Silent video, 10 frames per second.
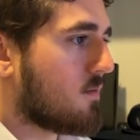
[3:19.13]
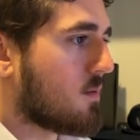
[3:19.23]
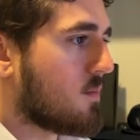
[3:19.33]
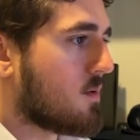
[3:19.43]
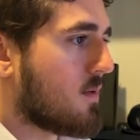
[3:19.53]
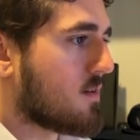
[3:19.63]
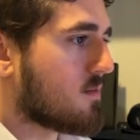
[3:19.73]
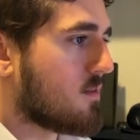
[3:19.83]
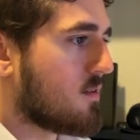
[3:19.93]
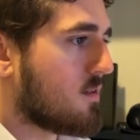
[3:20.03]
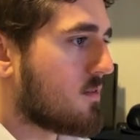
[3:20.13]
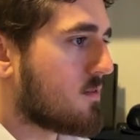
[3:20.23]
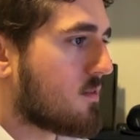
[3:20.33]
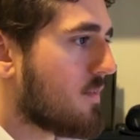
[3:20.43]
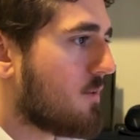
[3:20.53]
If I minimize
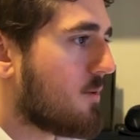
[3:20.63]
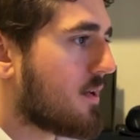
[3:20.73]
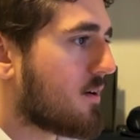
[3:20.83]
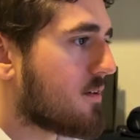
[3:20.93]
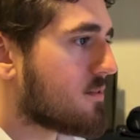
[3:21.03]
these, right here.